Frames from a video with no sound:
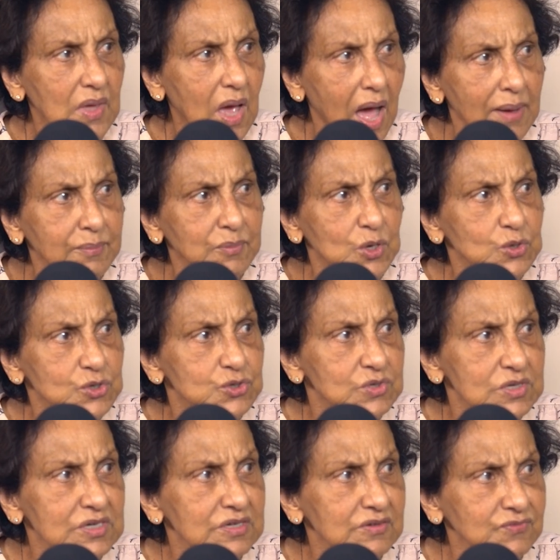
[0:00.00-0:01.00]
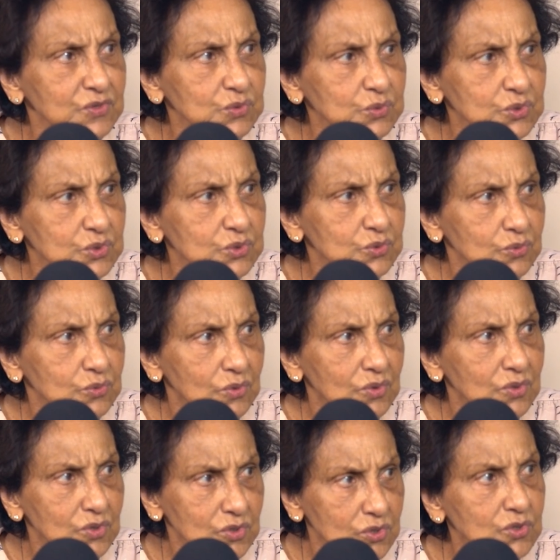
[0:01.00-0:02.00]
I'm going to interview you.
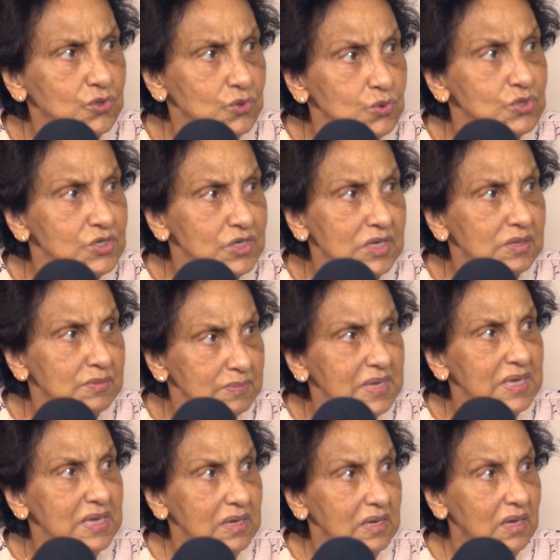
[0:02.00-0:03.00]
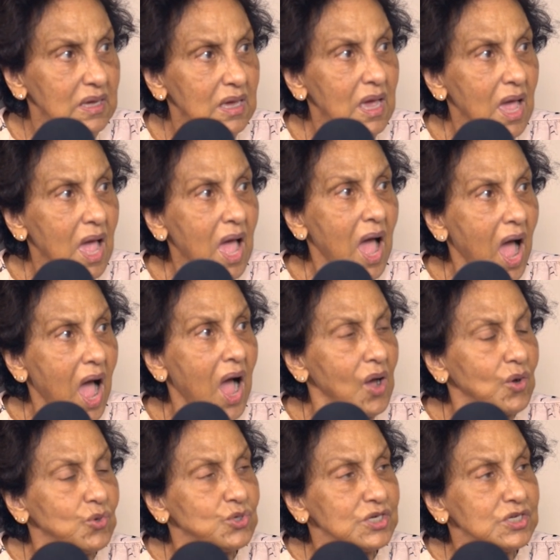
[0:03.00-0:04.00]
You tell me,
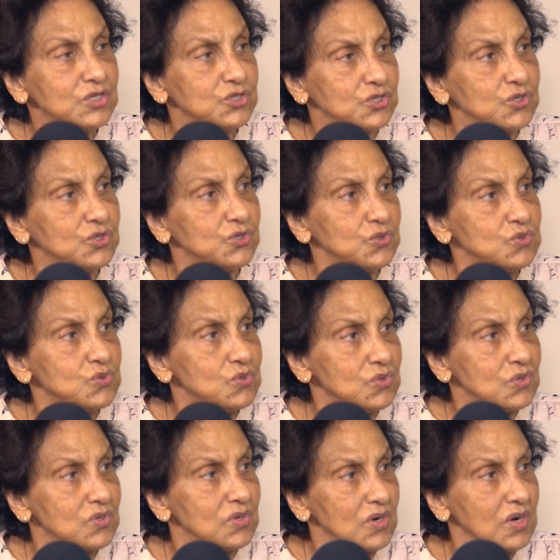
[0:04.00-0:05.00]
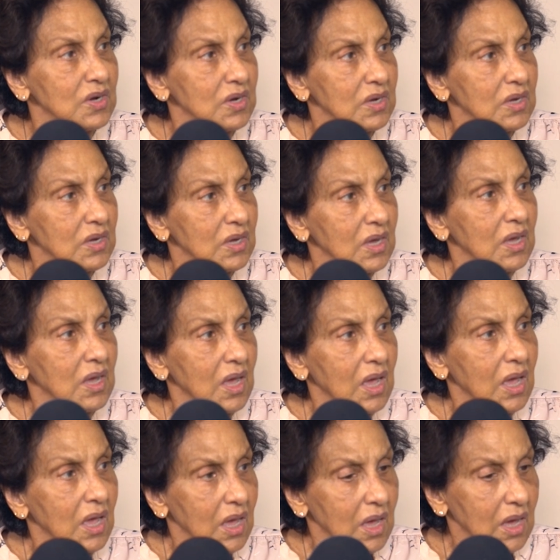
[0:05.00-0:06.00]
how did you
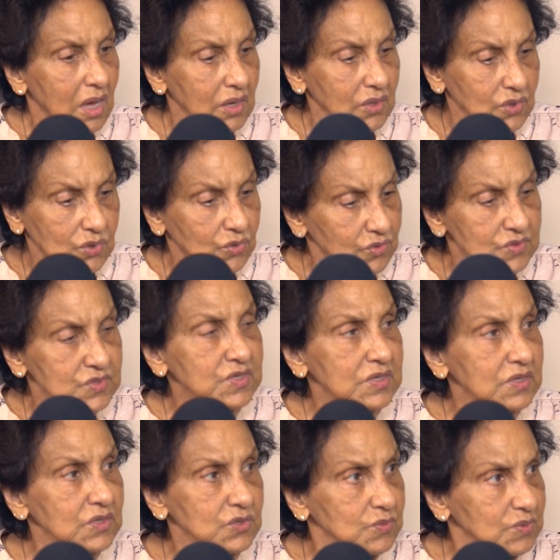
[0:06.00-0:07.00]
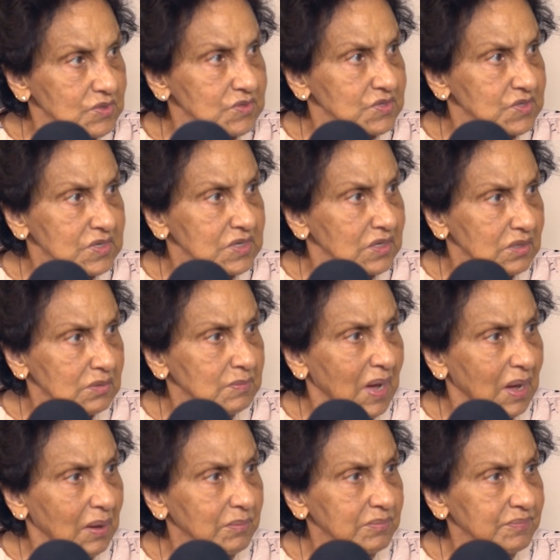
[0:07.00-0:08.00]
were a single
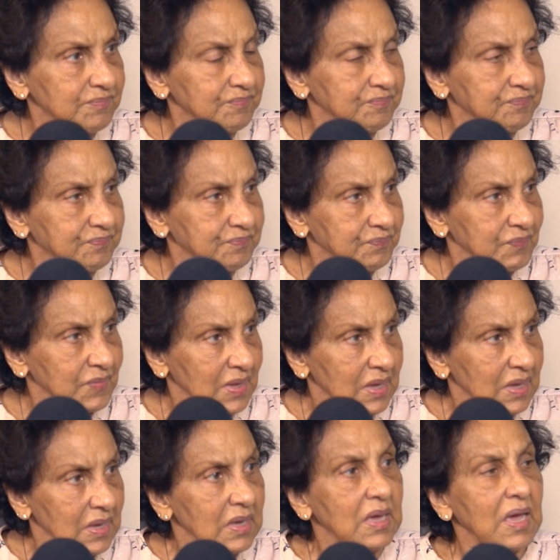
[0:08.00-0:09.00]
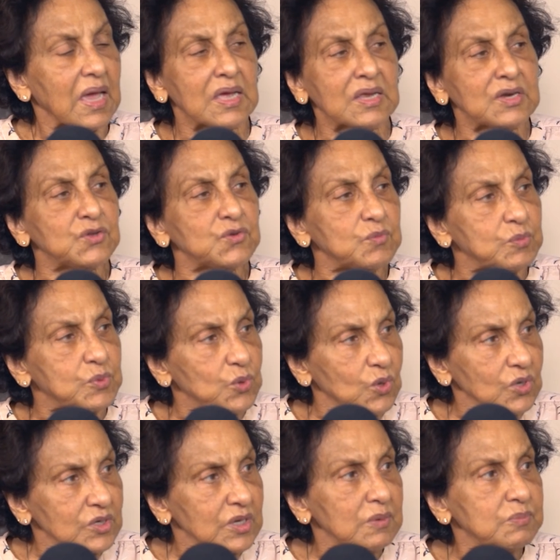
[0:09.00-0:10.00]
mom and you
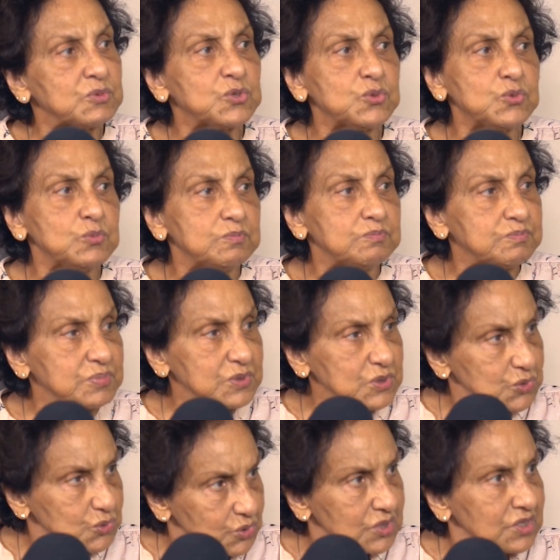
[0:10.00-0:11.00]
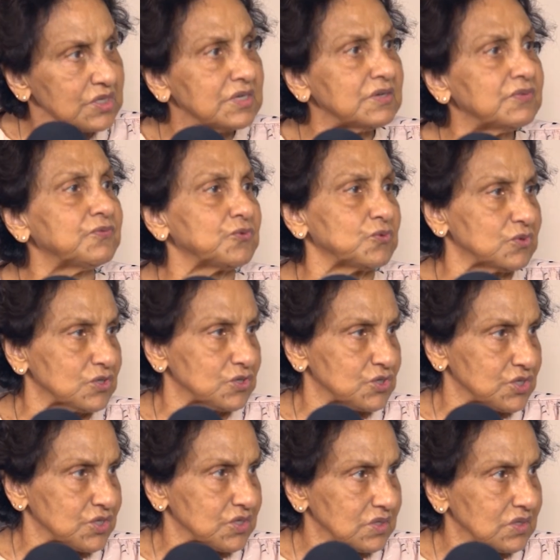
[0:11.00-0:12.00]
brought up two beautiful
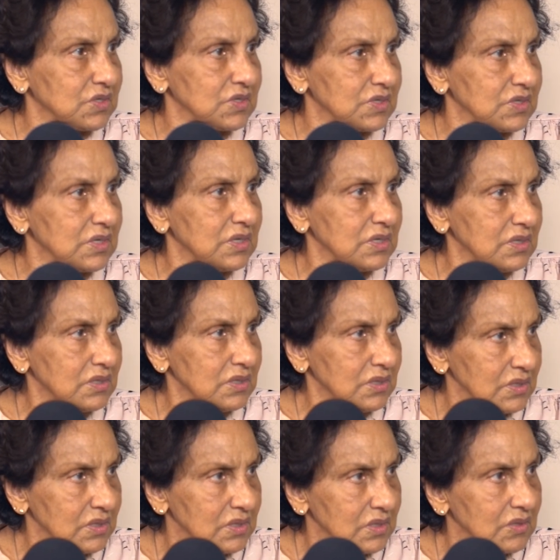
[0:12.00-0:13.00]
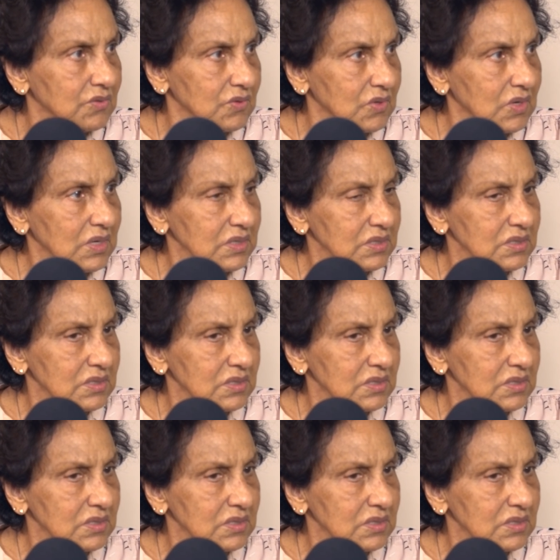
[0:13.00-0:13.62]
children, right?